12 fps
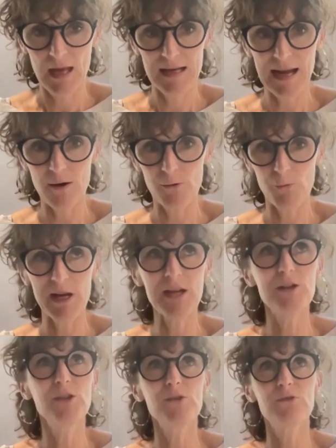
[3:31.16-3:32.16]
Now, we
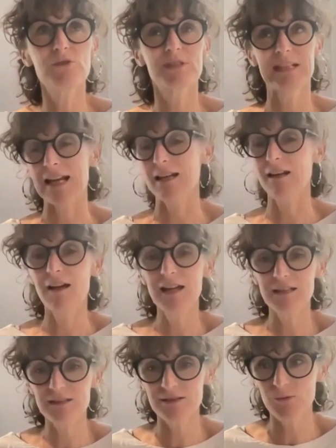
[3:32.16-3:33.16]
can use
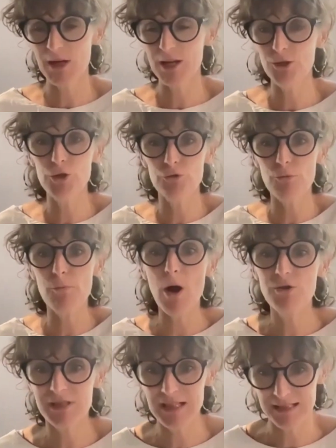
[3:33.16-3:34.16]
satellites, we can use
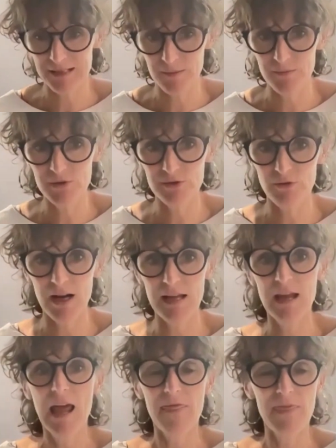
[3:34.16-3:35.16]
remote systems,
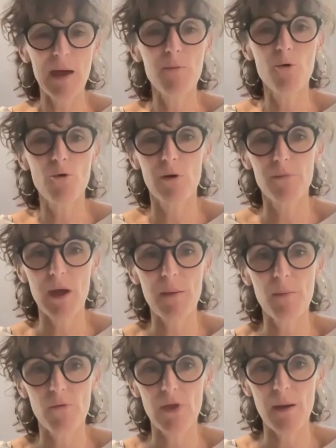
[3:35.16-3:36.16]
right? They're
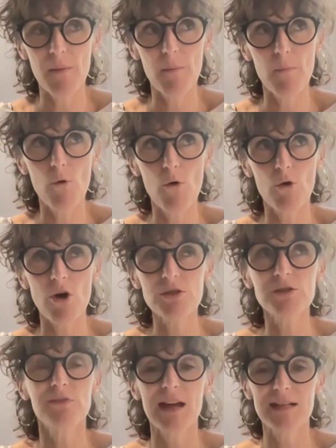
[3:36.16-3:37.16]
more
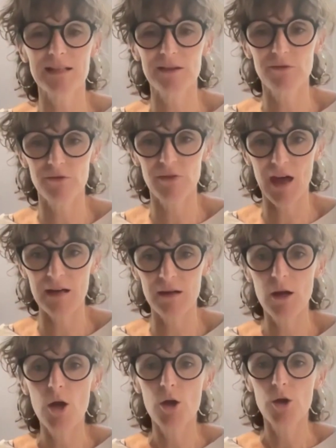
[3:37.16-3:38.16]
cost-effective
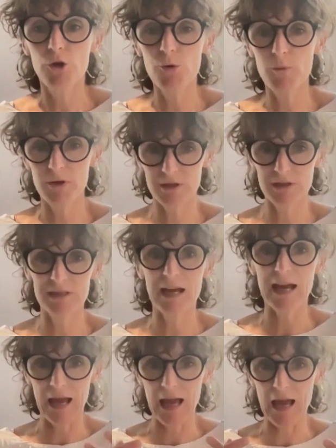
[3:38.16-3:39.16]
than humans,
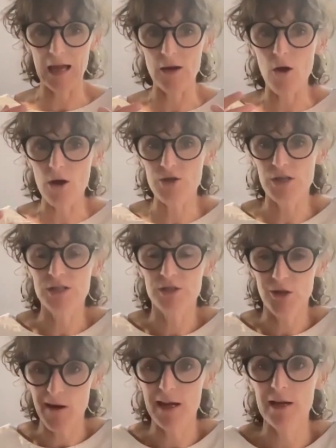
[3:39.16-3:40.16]
ecologists
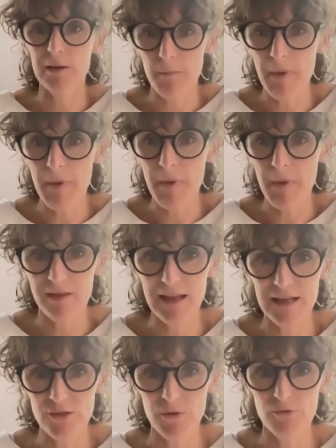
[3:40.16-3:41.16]
going in and measuring
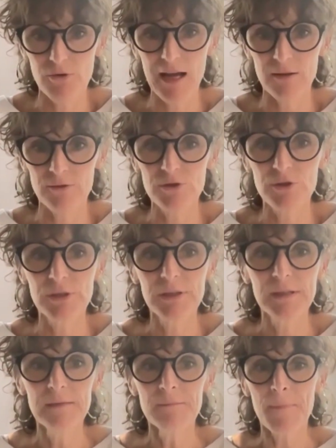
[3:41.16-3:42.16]
things on the ground.
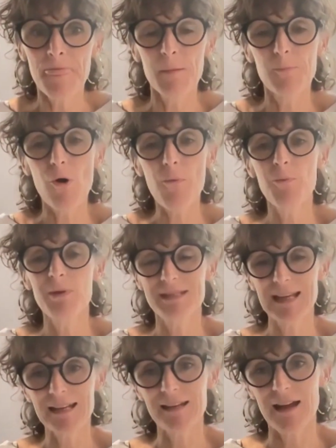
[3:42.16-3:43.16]
The problem with
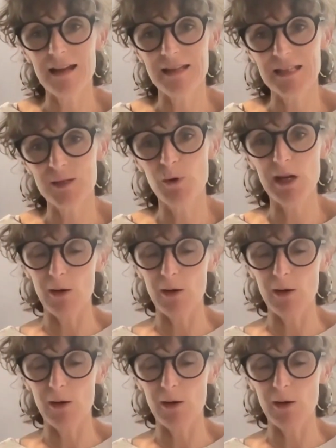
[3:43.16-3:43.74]
satellites is